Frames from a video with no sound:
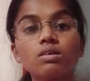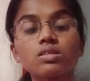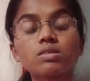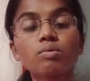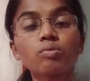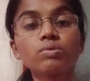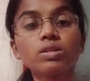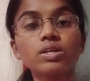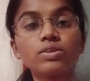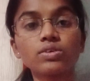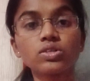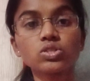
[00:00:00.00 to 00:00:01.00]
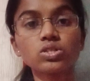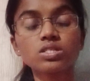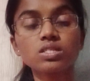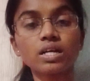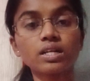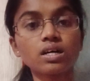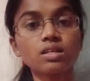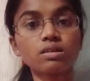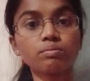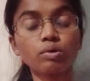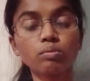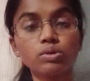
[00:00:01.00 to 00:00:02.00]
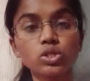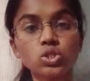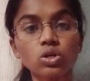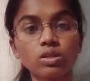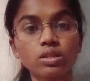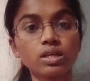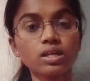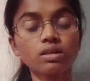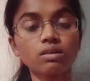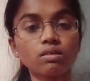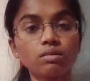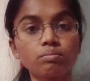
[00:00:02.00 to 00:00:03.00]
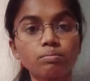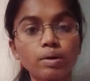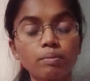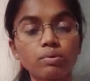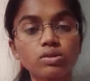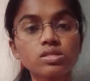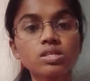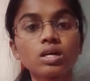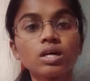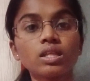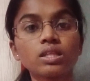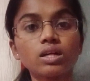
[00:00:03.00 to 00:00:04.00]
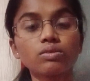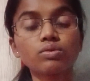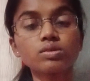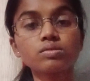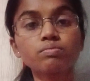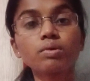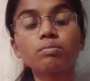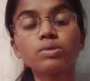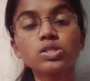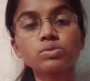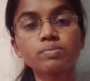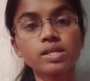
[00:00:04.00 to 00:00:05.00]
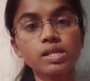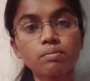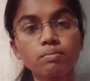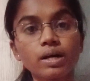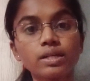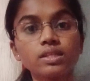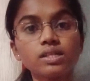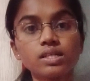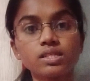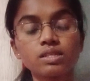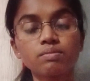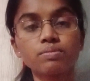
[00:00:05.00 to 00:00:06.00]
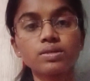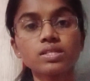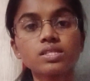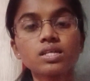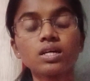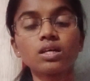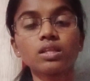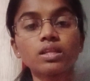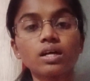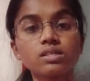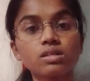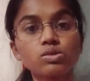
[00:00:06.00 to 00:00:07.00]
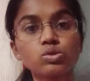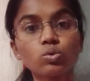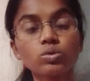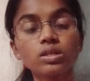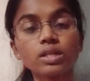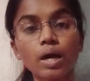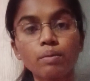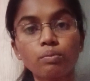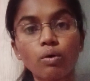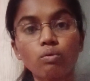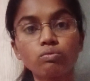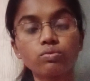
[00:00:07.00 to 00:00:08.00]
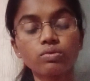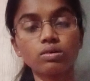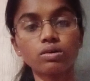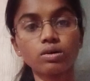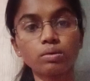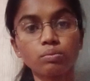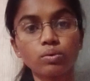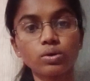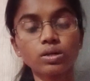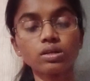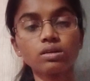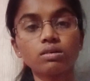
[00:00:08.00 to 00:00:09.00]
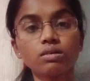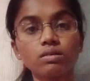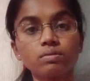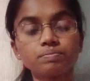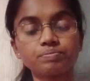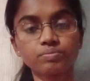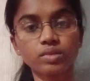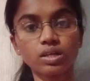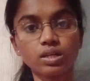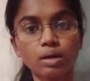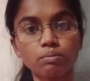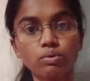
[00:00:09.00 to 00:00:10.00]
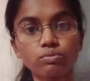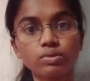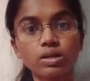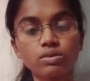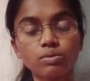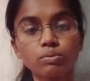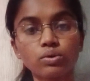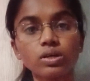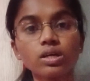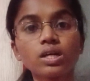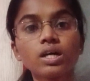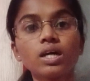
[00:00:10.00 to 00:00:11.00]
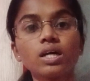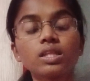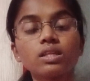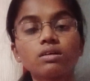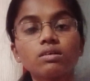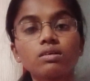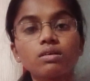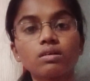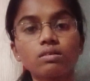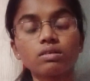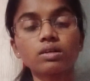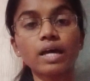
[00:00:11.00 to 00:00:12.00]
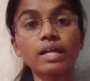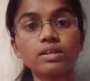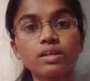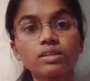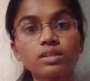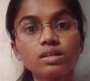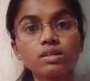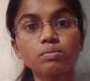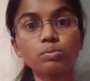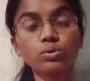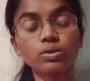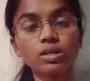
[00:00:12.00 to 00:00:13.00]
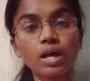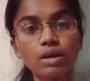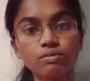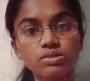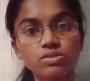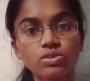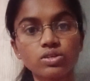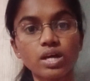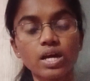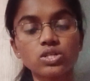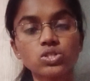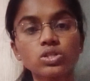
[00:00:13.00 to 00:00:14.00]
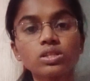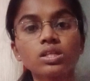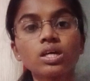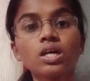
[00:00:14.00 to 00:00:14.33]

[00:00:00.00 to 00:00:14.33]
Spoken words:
Some of the literatures that are published on the papers that was published mainly by the SCPs. That's also the type of reporting type of that reporting. uh, Gathering the reporting adverse drug reaction.